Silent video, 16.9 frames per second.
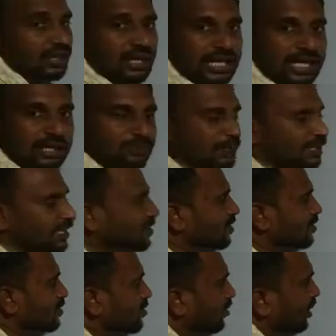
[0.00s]
It
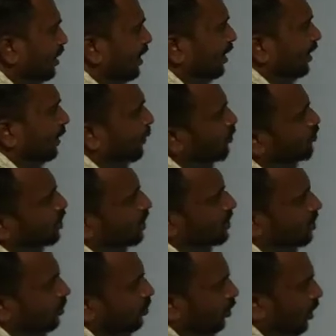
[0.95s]
means so here
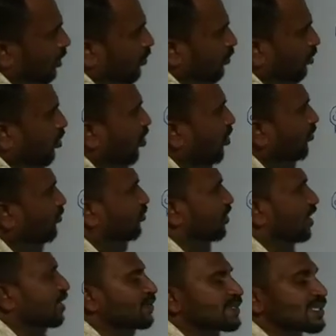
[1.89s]
so number of
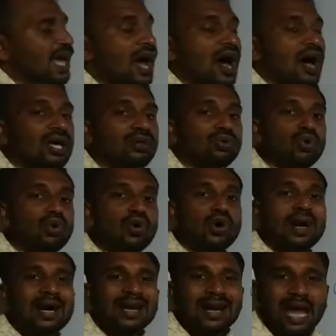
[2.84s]
waves are
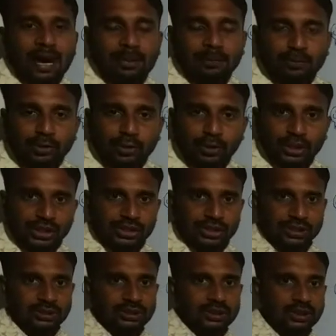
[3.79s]
overlap to each
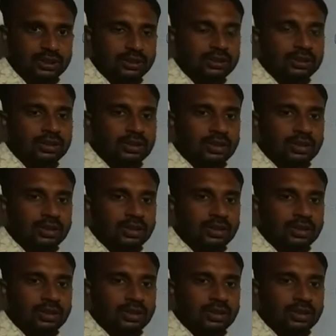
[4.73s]
other.